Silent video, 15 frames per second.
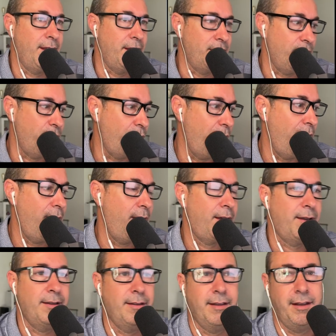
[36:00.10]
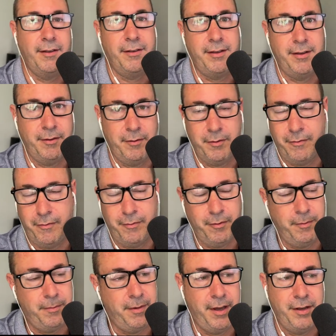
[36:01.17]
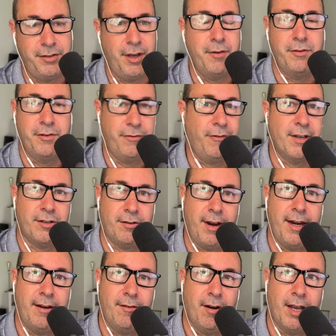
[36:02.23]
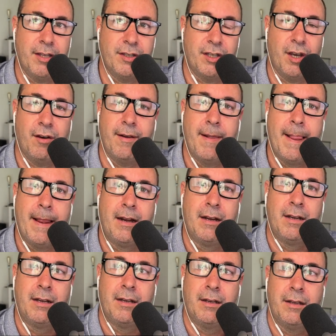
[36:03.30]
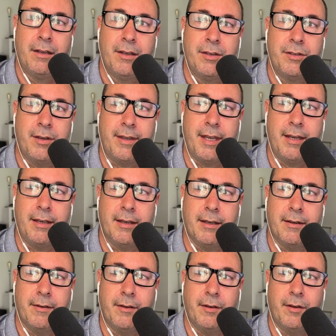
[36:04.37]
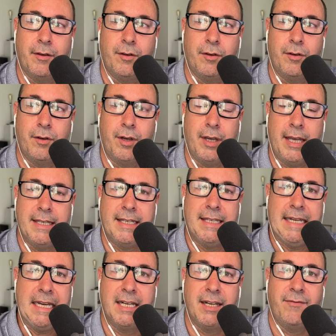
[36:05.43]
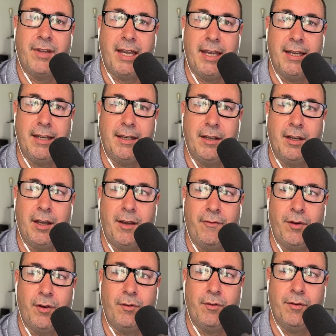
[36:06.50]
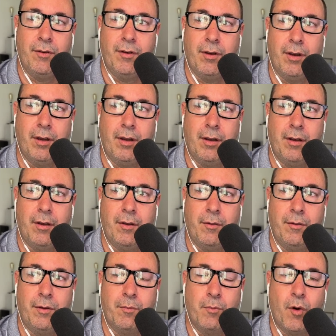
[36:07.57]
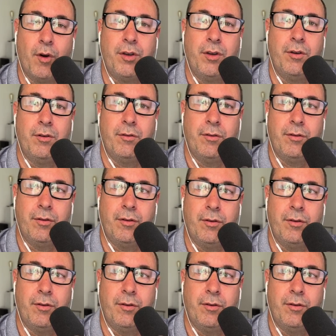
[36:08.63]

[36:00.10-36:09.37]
things to work, and it was frustrating, right? So I think instinctively, the more you